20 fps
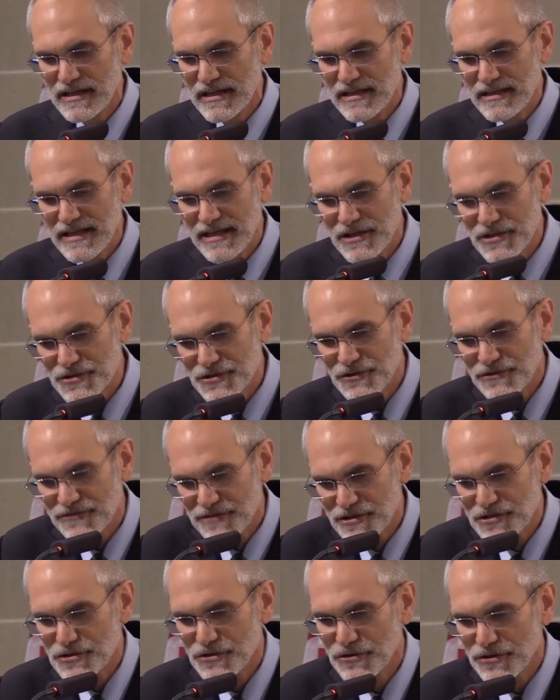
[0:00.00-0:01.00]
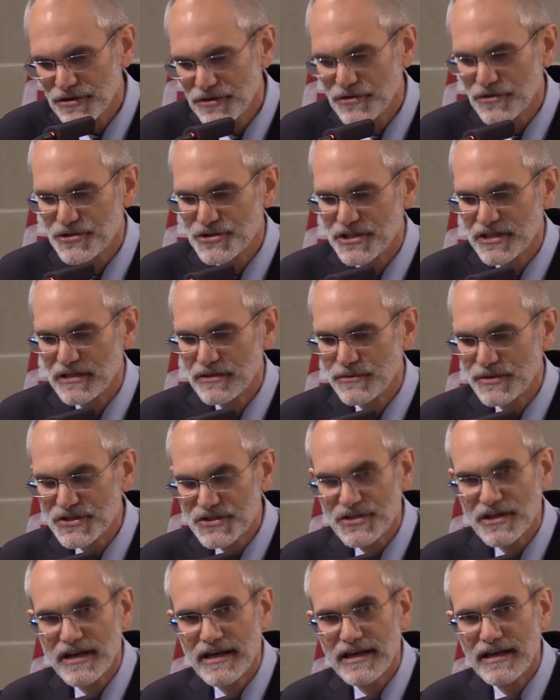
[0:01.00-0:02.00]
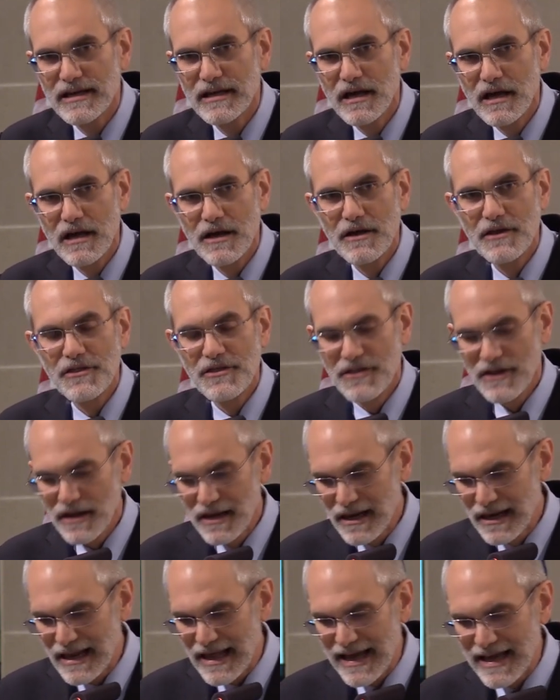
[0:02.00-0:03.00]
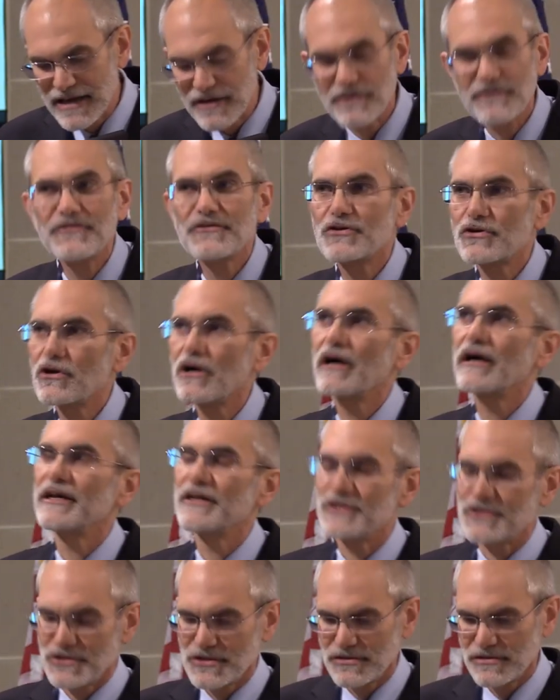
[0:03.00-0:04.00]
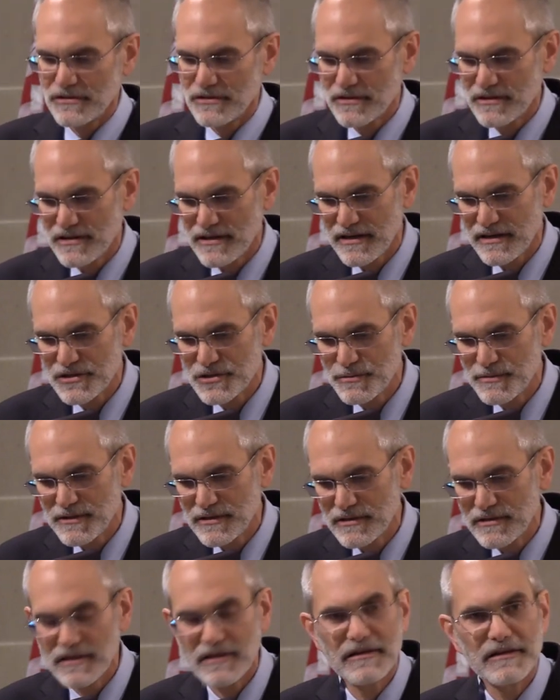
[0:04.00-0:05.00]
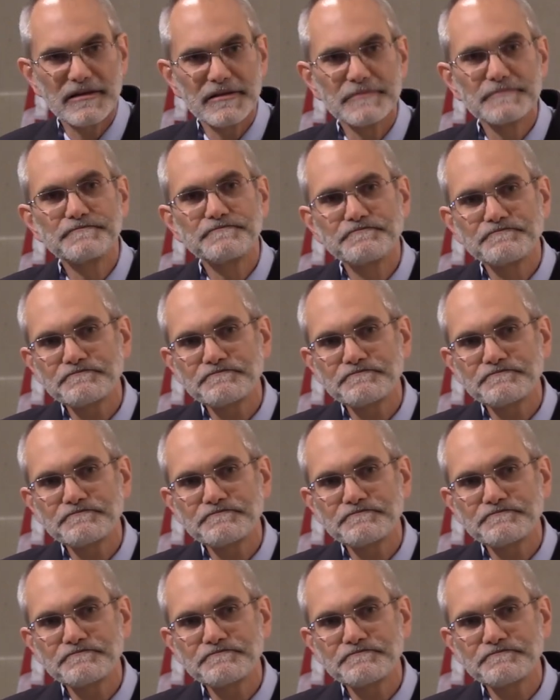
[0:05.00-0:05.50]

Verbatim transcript: In the Easter Vigil liturgy, we say, the light of Christ, thanks be to God.